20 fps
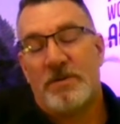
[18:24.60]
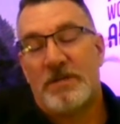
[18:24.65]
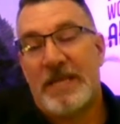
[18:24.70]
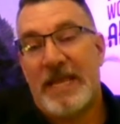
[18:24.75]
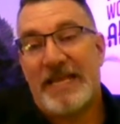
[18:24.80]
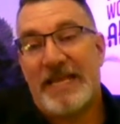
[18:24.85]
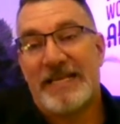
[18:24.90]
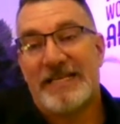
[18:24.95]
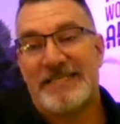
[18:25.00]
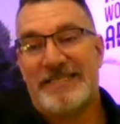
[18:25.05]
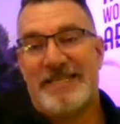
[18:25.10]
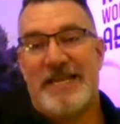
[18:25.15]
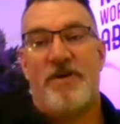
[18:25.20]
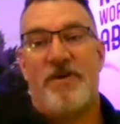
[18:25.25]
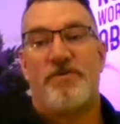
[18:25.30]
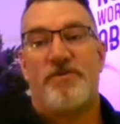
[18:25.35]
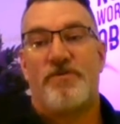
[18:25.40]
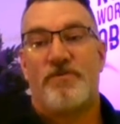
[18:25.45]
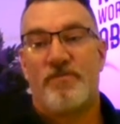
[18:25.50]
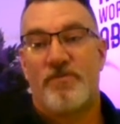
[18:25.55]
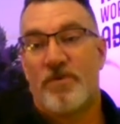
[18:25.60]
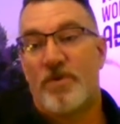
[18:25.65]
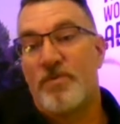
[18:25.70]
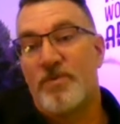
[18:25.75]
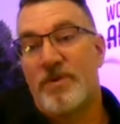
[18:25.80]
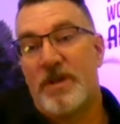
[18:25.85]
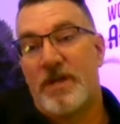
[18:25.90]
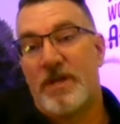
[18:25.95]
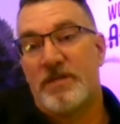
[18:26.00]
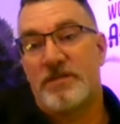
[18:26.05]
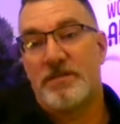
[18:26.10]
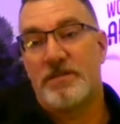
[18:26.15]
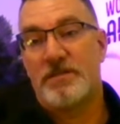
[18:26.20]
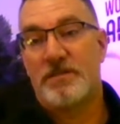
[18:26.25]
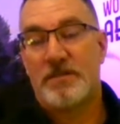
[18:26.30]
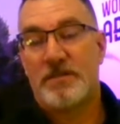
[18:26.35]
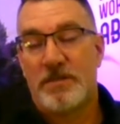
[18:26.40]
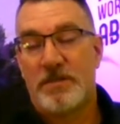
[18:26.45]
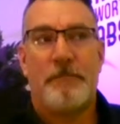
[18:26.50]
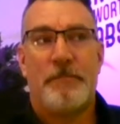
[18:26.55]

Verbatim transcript: take us down, ruin us,